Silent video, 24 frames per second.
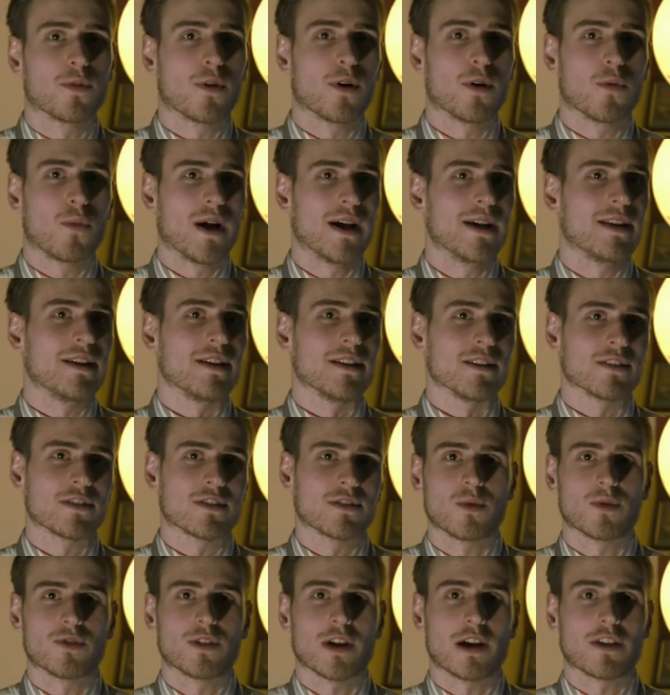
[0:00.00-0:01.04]
what a wine
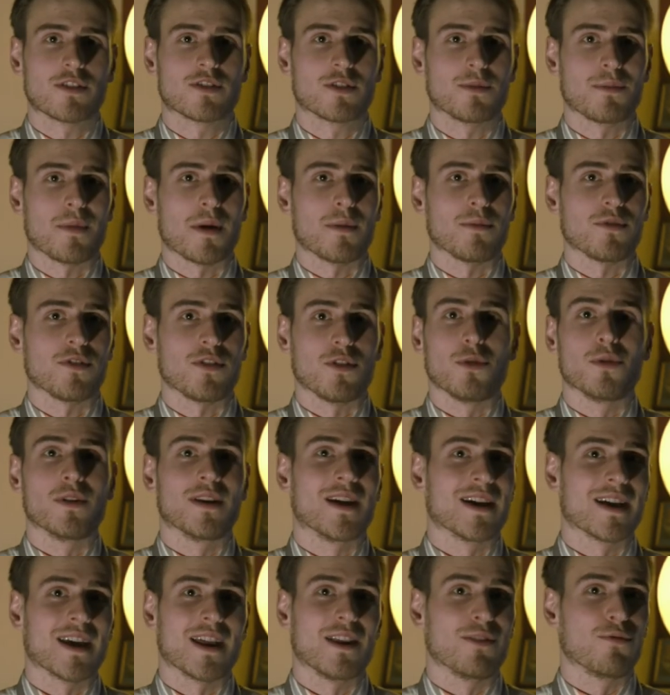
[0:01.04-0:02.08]
is, which I sometimes do
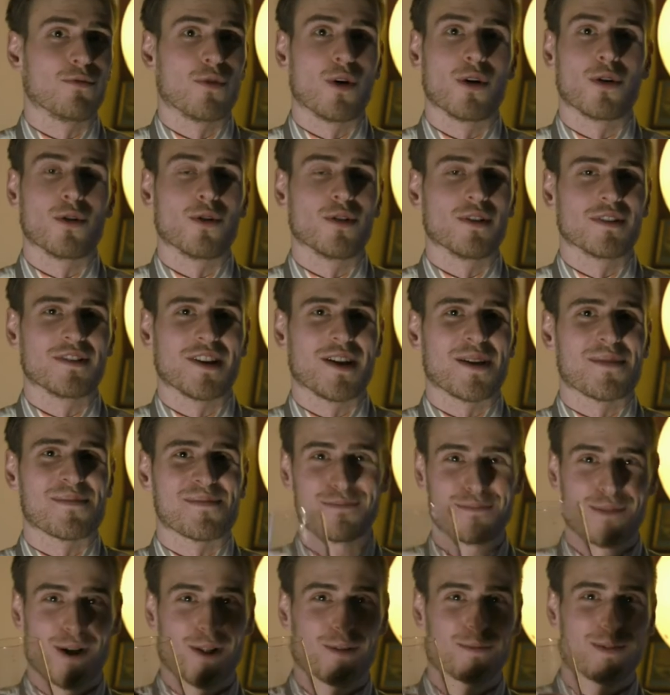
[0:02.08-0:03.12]
and I get it wrong all the time,
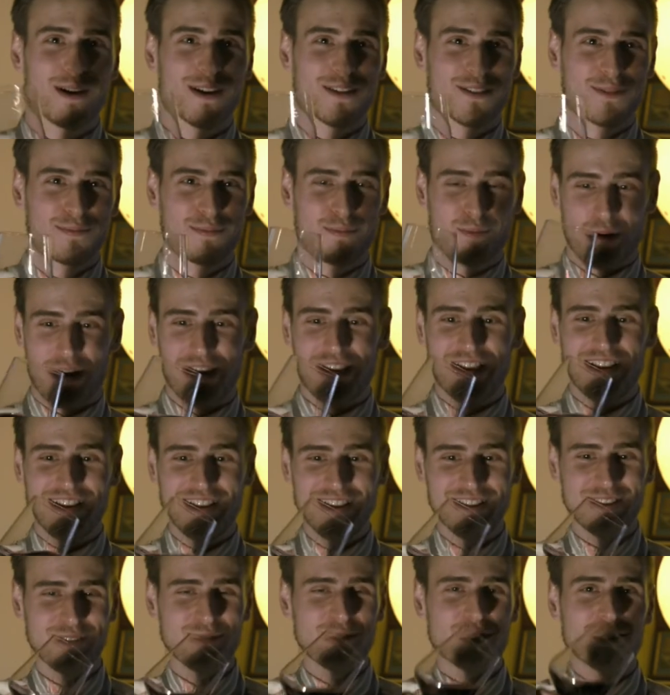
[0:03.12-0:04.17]
Malbec's quite an
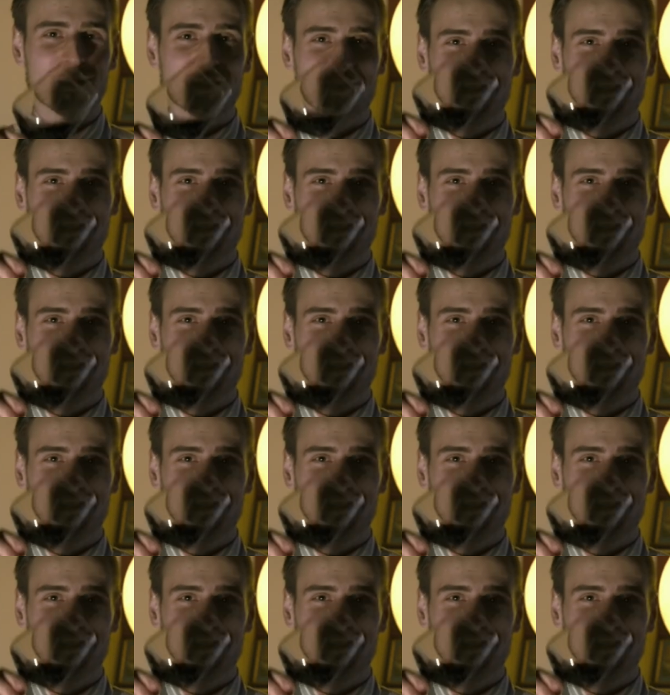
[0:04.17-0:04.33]
easy one